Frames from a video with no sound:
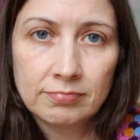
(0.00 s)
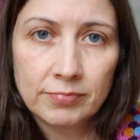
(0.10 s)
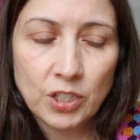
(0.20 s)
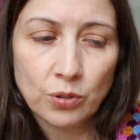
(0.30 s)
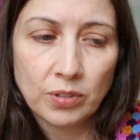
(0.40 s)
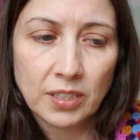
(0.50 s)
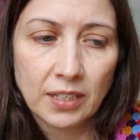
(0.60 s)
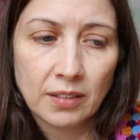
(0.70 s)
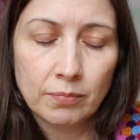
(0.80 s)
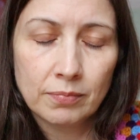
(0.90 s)
We shall
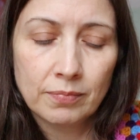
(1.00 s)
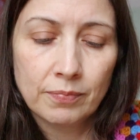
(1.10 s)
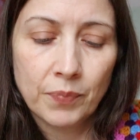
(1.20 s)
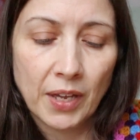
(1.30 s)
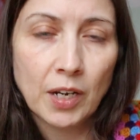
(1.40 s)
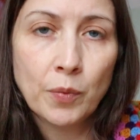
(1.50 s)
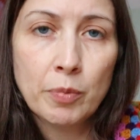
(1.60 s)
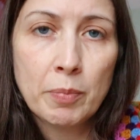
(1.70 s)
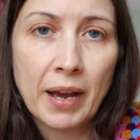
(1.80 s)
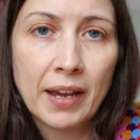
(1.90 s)
see. And I
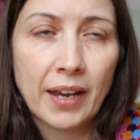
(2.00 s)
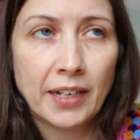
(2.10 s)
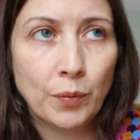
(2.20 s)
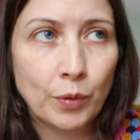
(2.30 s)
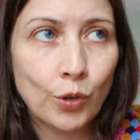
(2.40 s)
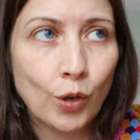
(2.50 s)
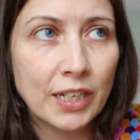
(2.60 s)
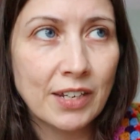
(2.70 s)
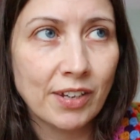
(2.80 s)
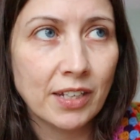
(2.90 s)
will be back, and I will not
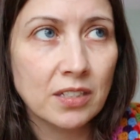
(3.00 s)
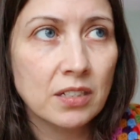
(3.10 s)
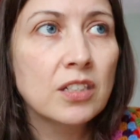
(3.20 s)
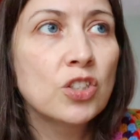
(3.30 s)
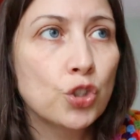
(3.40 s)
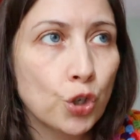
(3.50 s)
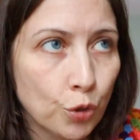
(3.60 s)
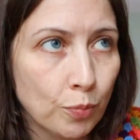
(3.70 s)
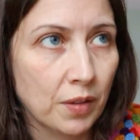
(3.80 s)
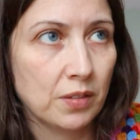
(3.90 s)
leave it
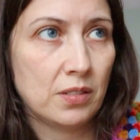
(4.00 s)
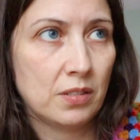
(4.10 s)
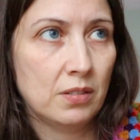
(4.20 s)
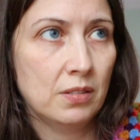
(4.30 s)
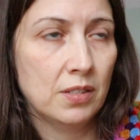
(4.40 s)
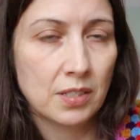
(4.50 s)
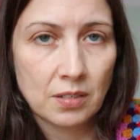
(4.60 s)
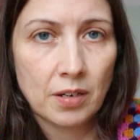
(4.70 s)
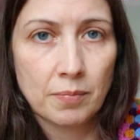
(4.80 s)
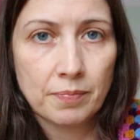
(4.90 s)
2 months this
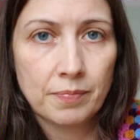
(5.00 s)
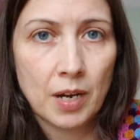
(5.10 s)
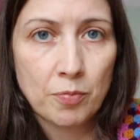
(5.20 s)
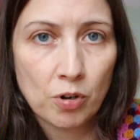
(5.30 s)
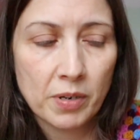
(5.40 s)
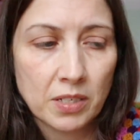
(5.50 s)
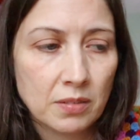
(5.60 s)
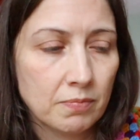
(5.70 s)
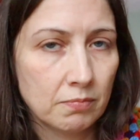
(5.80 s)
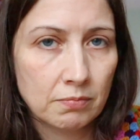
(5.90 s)
time, I
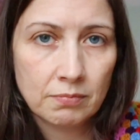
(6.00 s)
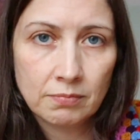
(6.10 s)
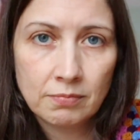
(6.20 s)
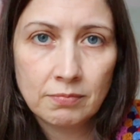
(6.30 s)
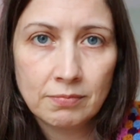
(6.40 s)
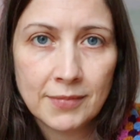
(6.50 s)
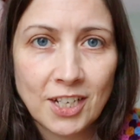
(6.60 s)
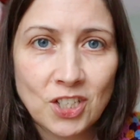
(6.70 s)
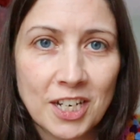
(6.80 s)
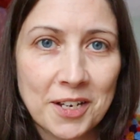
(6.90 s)
promise.
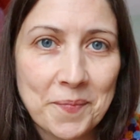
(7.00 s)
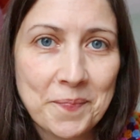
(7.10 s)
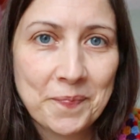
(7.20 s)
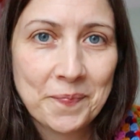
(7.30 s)
Catch you later.